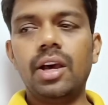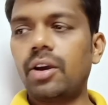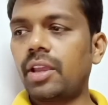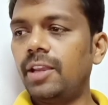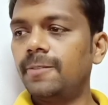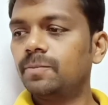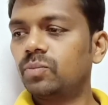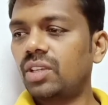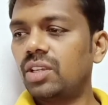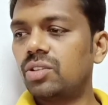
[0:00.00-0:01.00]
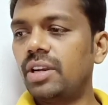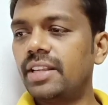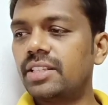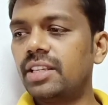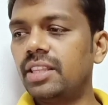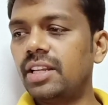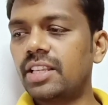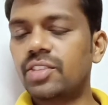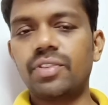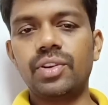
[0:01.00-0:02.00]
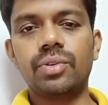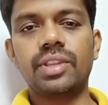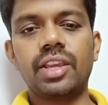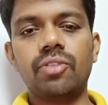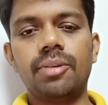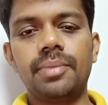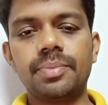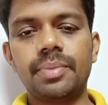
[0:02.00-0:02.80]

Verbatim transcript: Okay, so let us see in the next video. Thank you very much. Bye